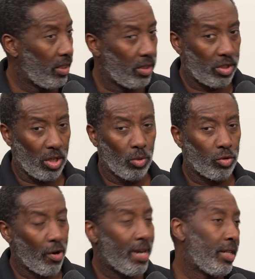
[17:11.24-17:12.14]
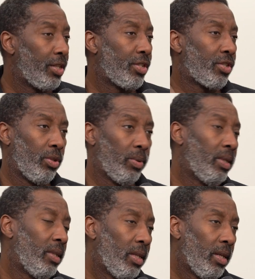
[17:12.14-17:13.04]
sole traders who
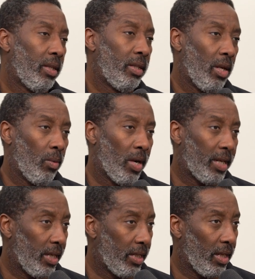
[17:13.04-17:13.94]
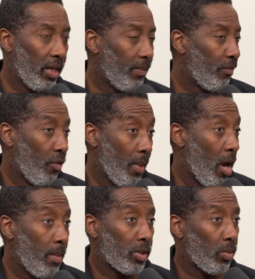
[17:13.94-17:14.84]
are, working from
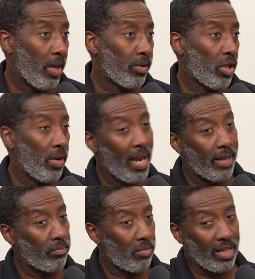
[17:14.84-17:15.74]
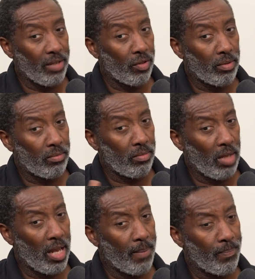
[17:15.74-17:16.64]
home as well. So, and even
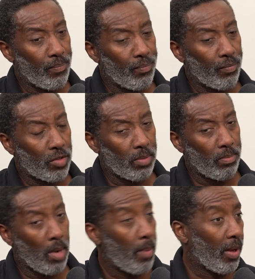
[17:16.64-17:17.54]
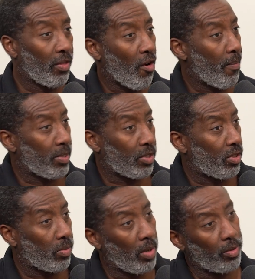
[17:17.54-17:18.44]
some mobile therapists
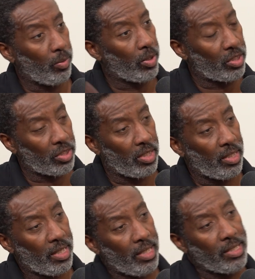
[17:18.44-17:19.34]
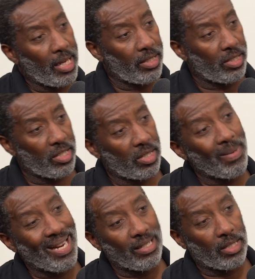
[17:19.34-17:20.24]
as well who wanted to take the system
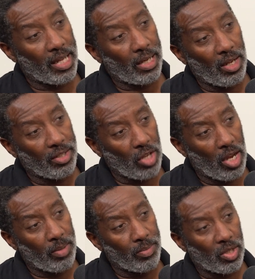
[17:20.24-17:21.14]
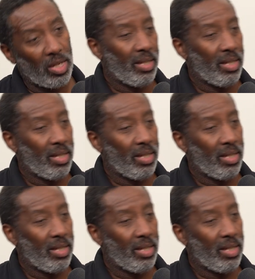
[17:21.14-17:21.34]
into their clients' homes,